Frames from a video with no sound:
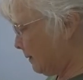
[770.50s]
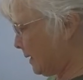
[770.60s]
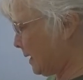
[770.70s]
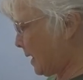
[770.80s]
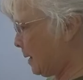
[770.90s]

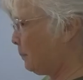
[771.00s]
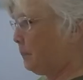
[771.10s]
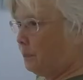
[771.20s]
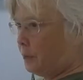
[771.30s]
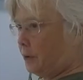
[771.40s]
then
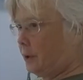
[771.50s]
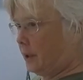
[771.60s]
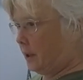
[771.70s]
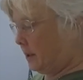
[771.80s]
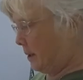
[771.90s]
I put
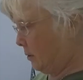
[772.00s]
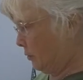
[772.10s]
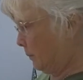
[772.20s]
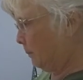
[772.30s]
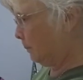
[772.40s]
it in the
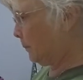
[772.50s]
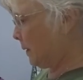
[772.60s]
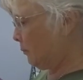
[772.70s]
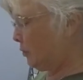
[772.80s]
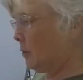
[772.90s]

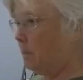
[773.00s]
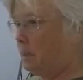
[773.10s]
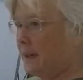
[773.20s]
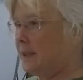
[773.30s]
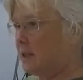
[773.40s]
kiln to
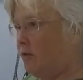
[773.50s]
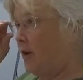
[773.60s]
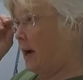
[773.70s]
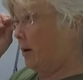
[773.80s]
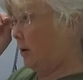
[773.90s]
bisque
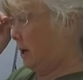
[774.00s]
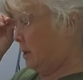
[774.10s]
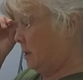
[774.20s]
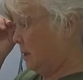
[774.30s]
fire it.